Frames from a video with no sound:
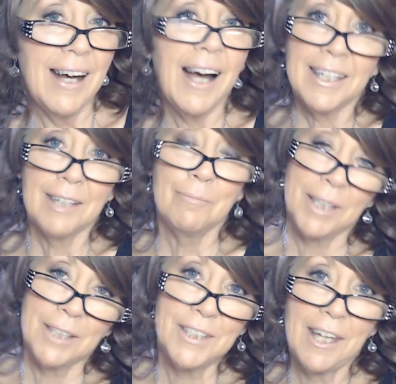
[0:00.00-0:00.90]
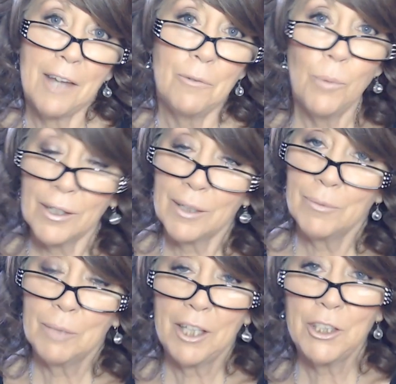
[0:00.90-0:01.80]
Hi, I'm Nancy and welcome
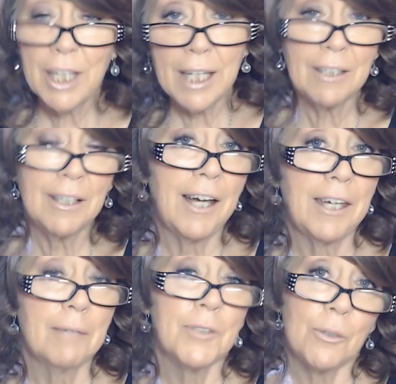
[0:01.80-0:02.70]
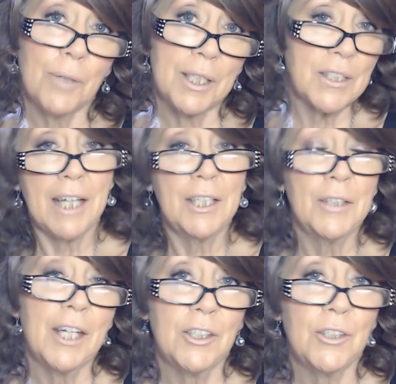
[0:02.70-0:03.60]
to my channel. I am so excited
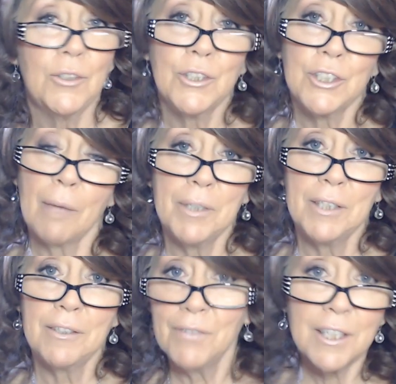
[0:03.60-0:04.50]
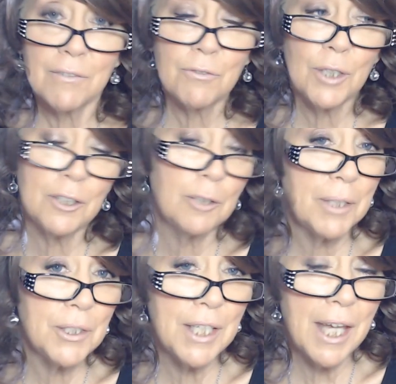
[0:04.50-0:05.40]
that you stopped in to visit for a little
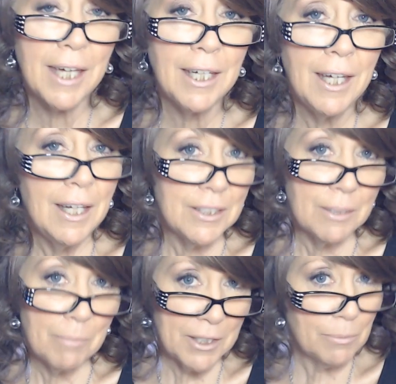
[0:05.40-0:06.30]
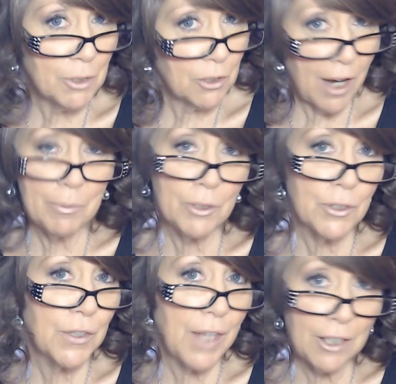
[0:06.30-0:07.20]
bit today. To my subscribers,
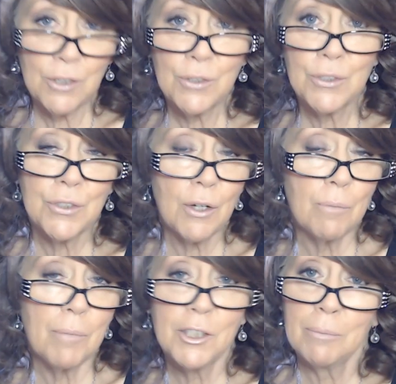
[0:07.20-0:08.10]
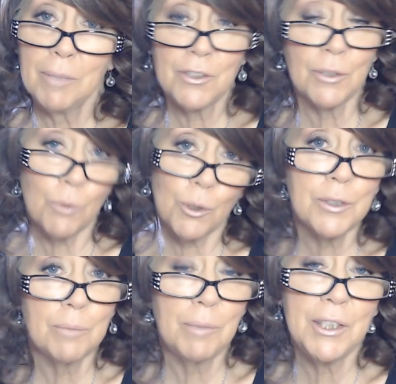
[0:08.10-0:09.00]
thank you so much. It means the world
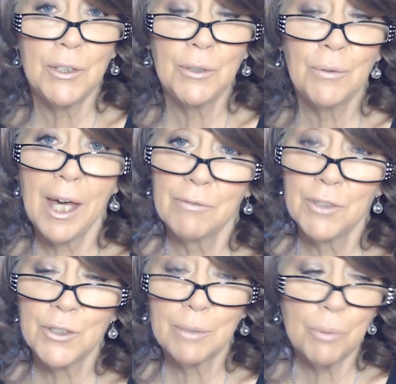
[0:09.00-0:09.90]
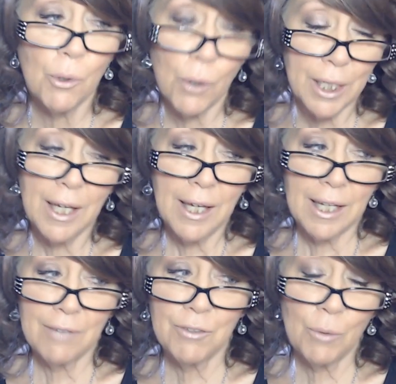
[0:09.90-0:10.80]
to me to have your support.
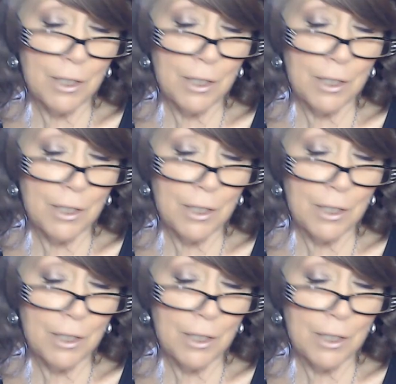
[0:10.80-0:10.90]
If you are